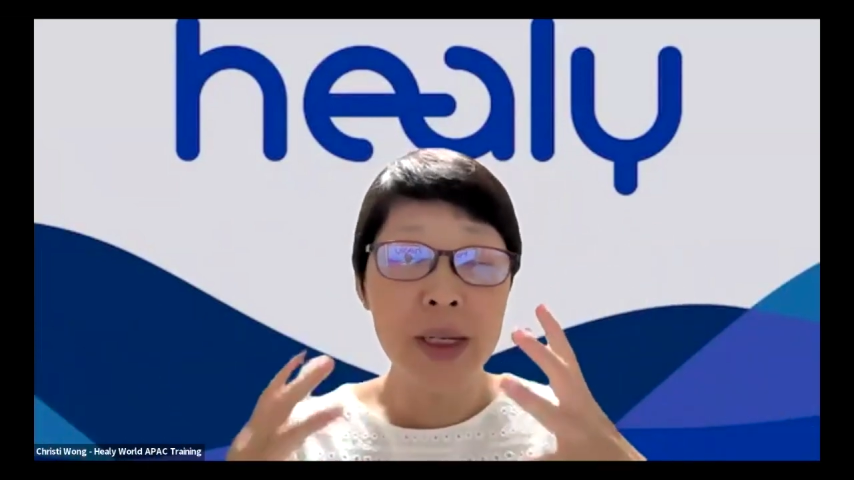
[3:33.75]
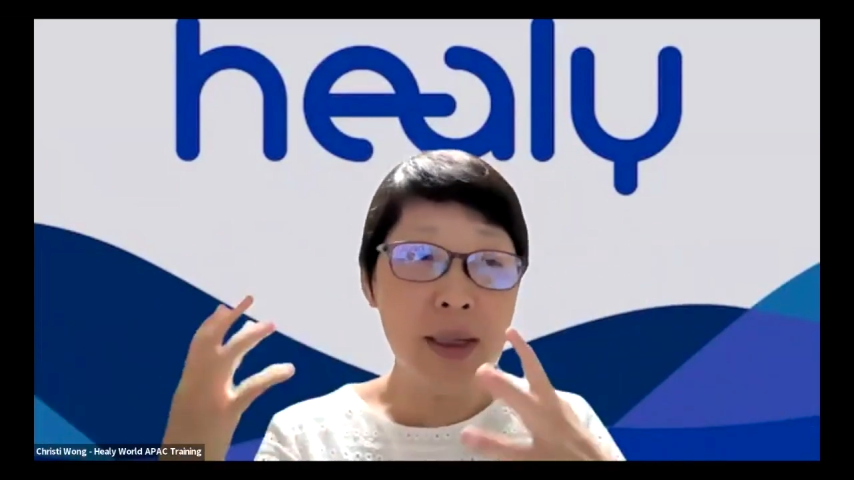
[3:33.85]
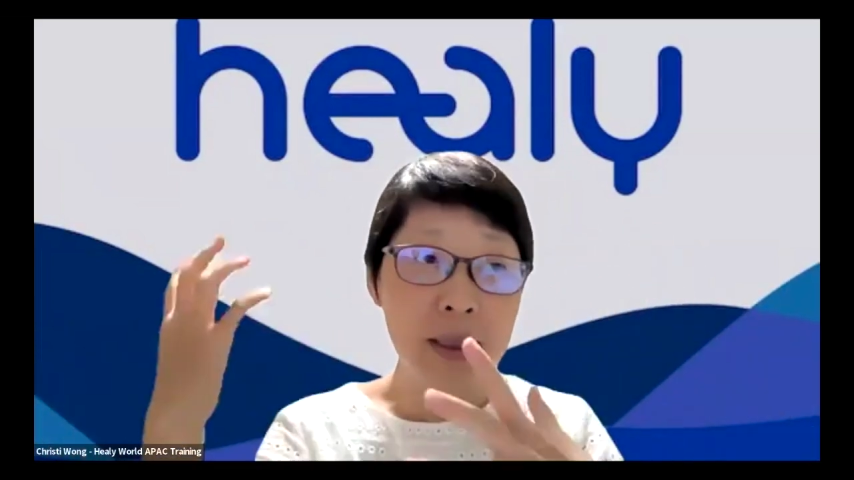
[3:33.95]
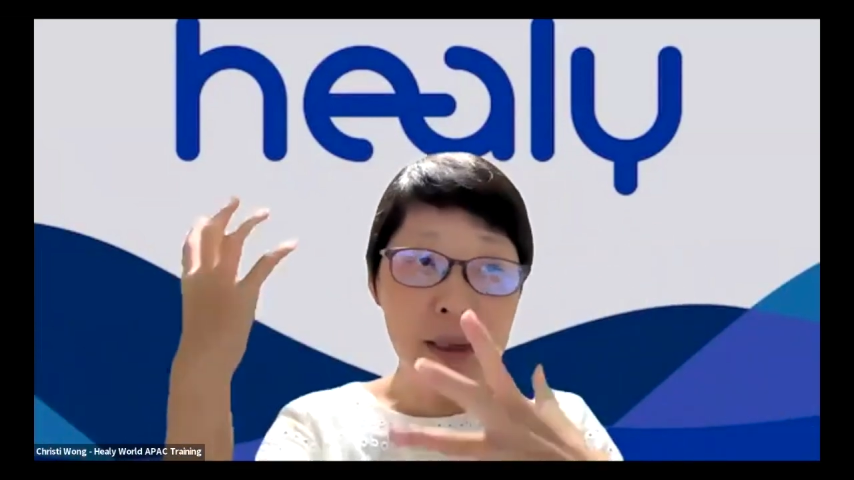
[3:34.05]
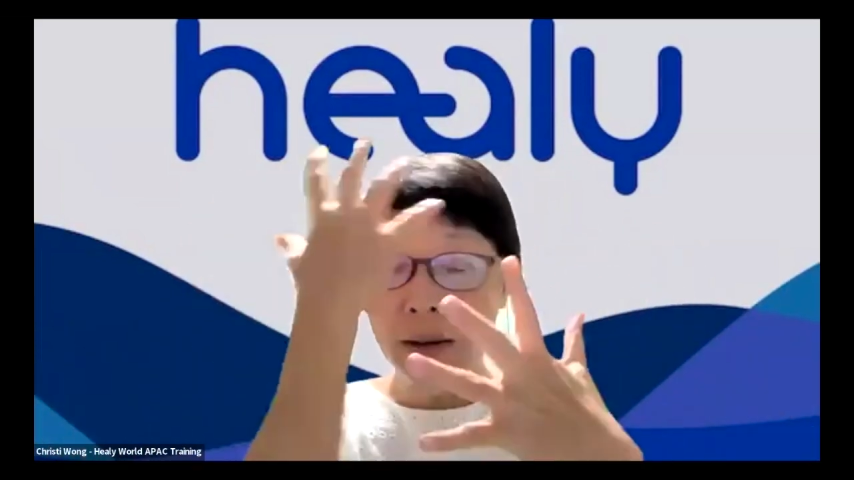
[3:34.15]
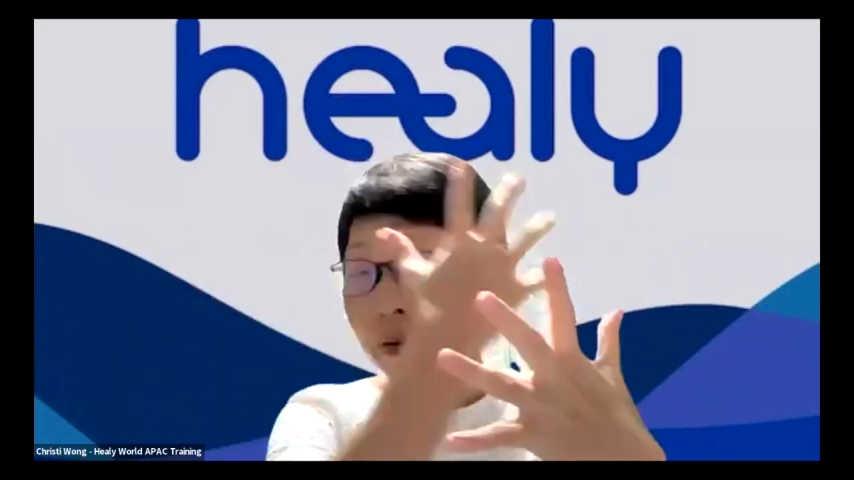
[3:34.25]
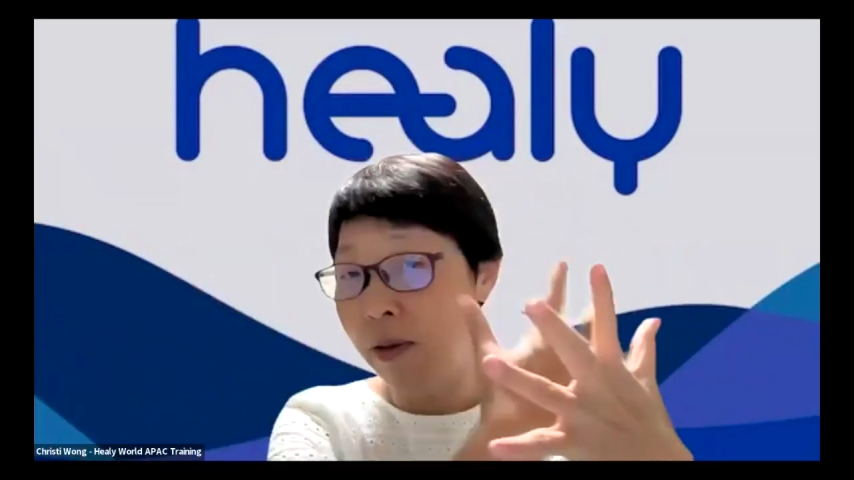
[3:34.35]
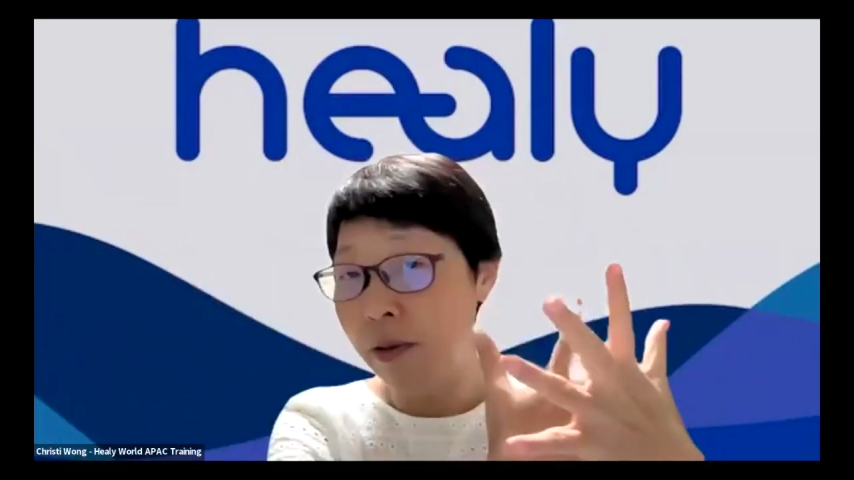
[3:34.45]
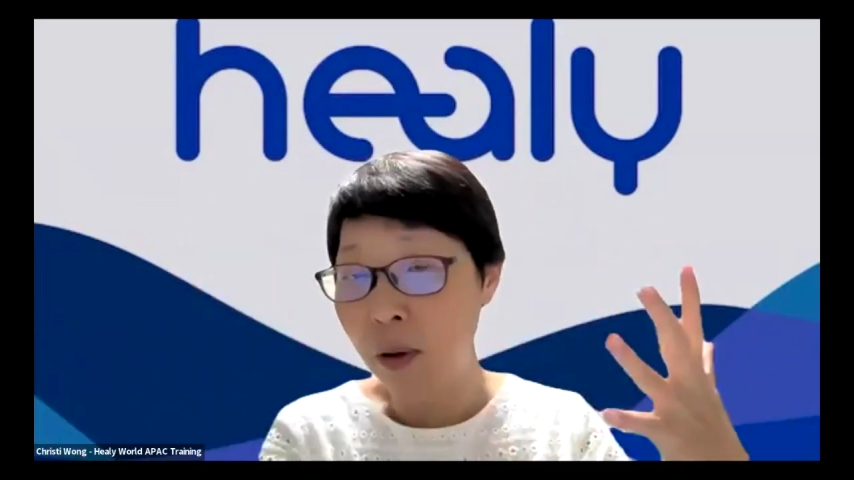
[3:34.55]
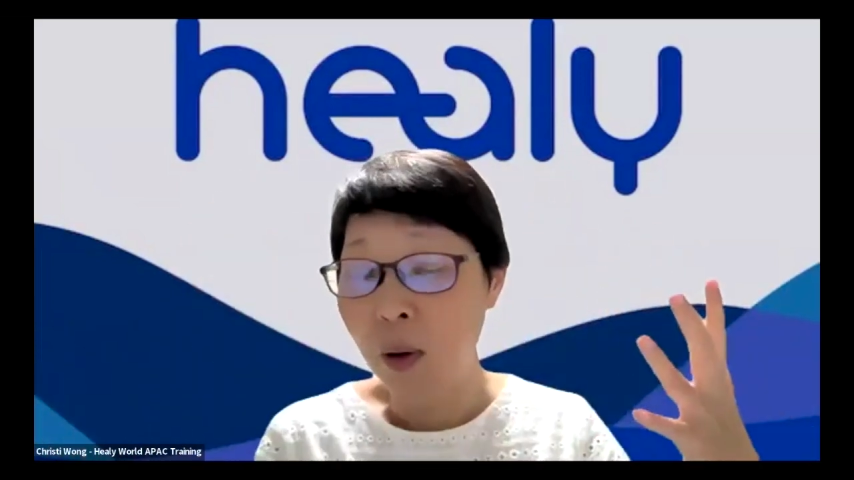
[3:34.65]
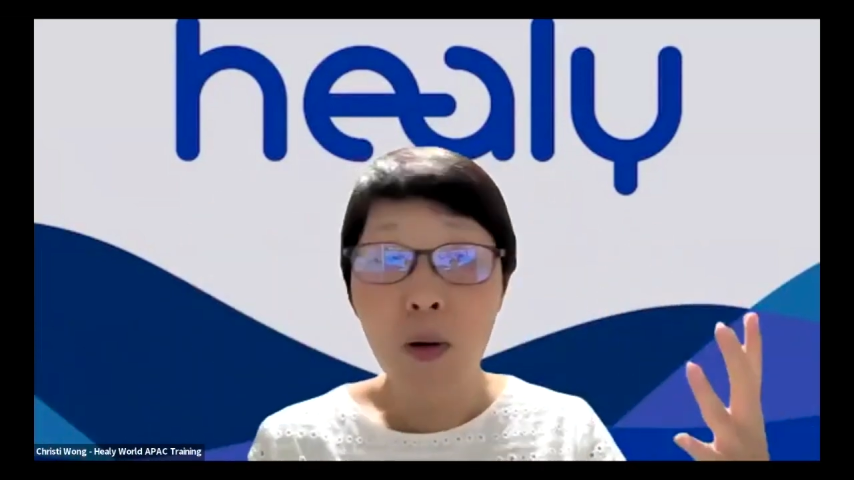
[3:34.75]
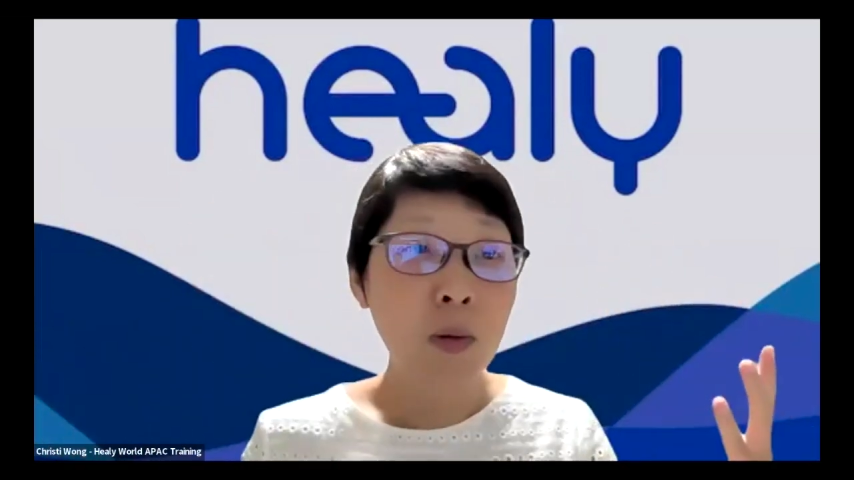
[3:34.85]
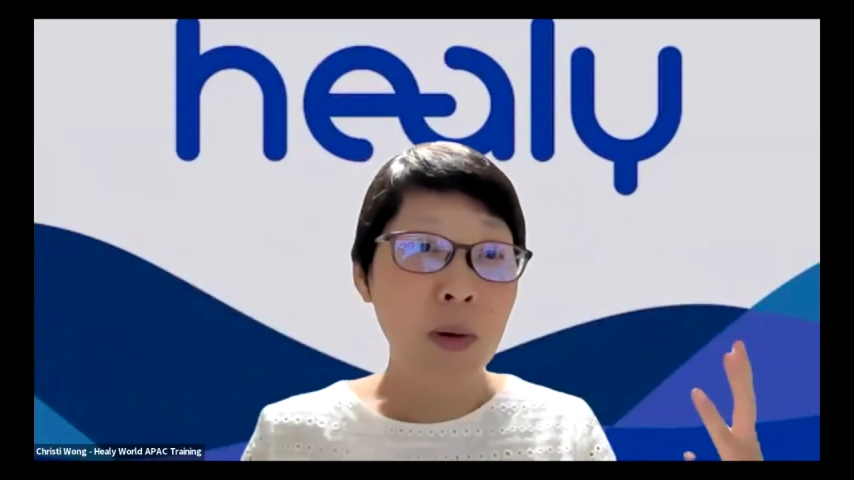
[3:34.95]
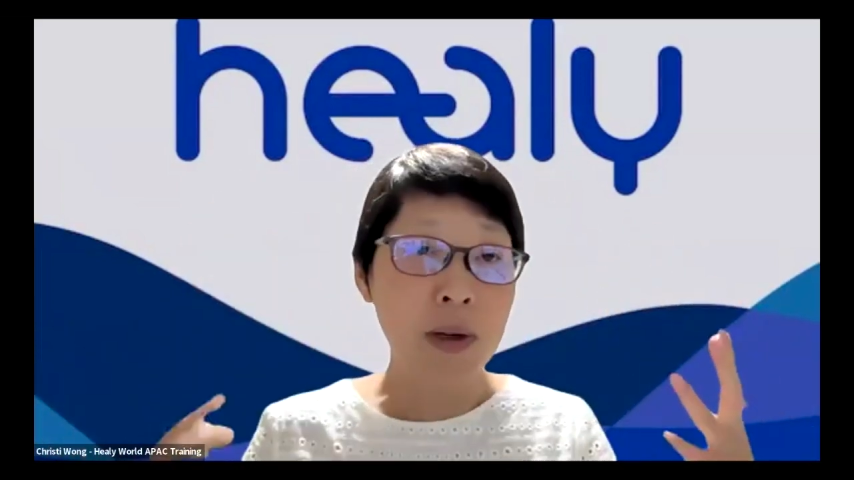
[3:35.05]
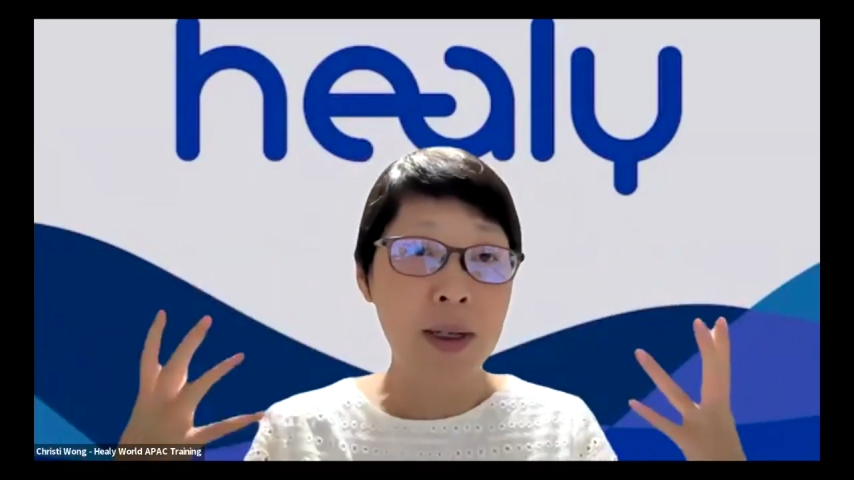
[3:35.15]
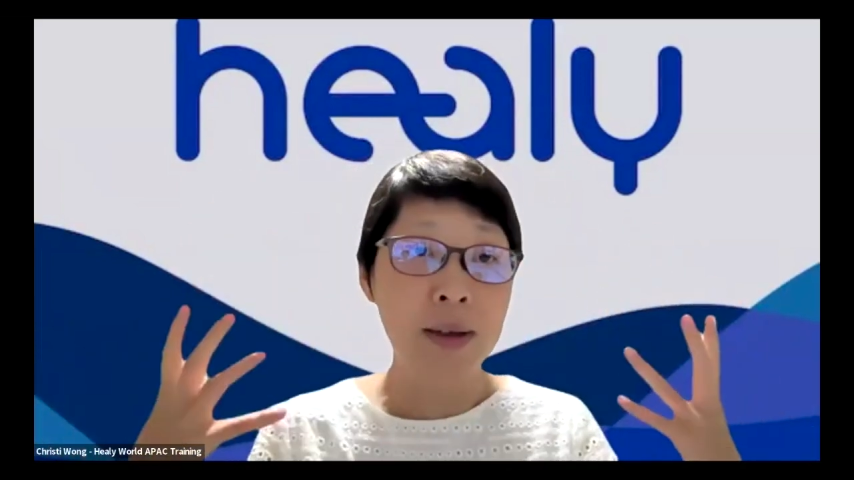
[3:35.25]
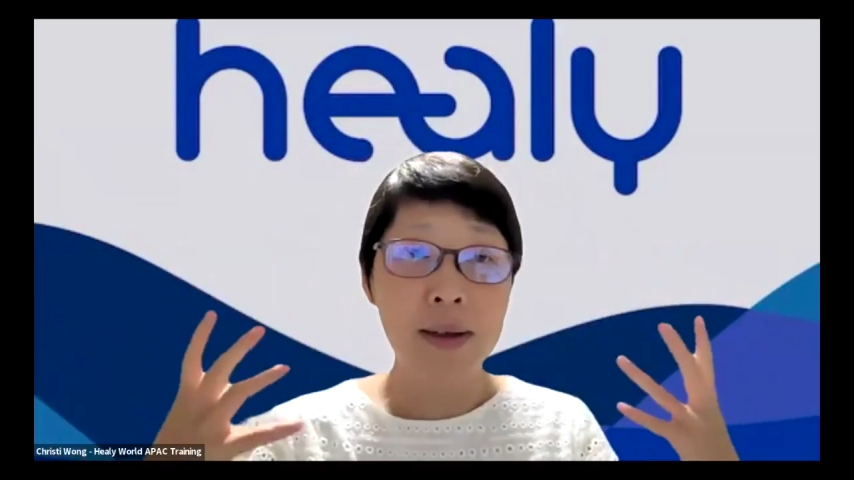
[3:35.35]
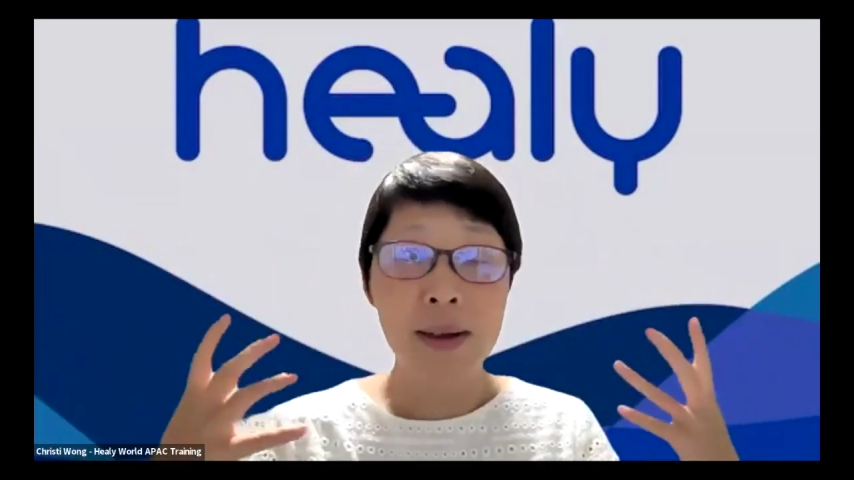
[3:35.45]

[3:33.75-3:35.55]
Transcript: is for your whole body.